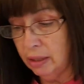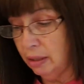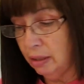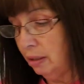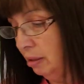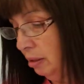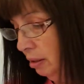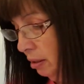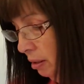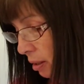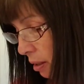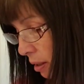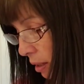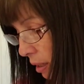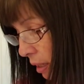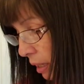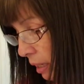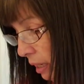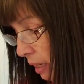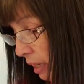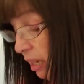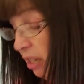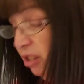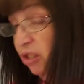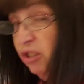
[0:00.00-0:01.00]
this,
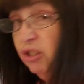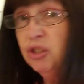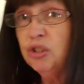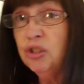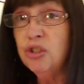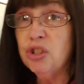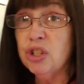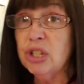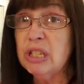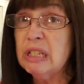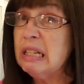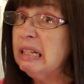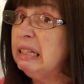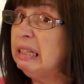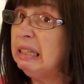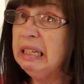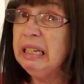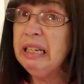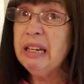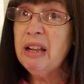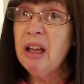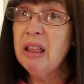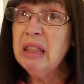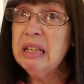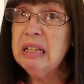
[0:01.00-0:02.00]
is to just
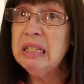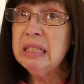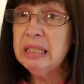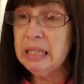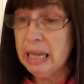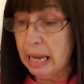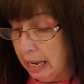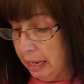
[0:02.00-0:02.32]
clean all these